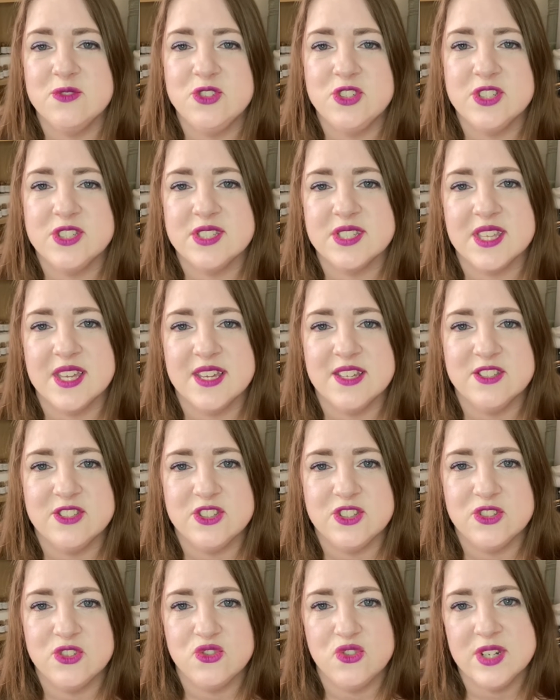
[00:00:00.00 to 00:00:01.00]
just get
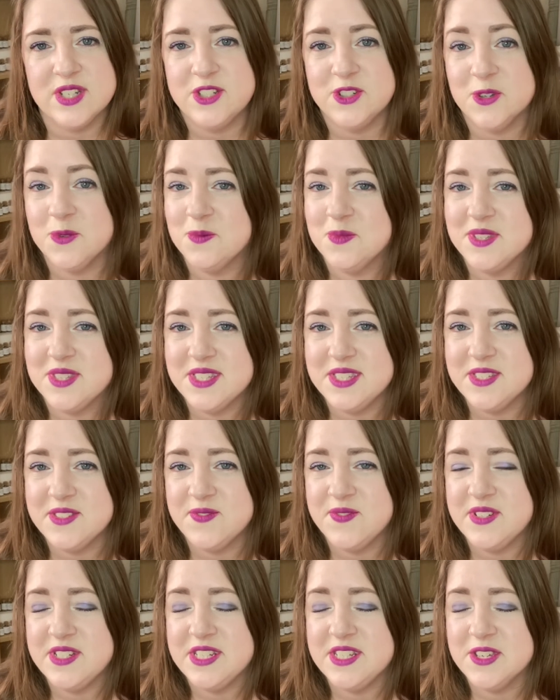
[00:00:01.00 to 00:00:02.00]
straight on with this
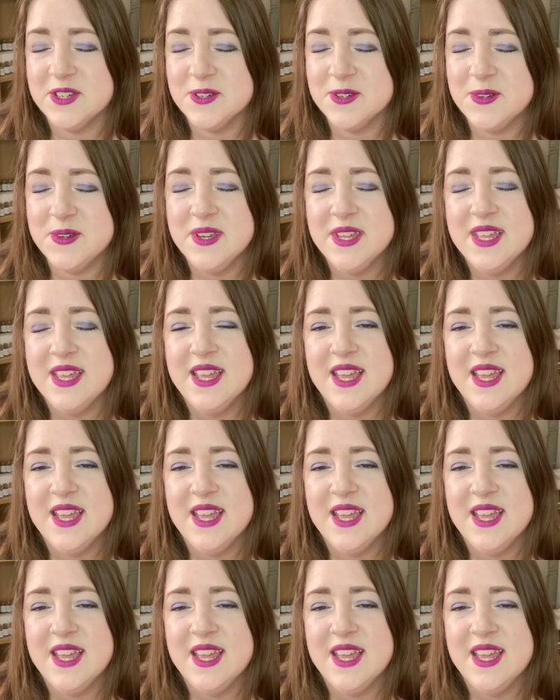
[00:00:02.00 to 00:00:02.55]
video,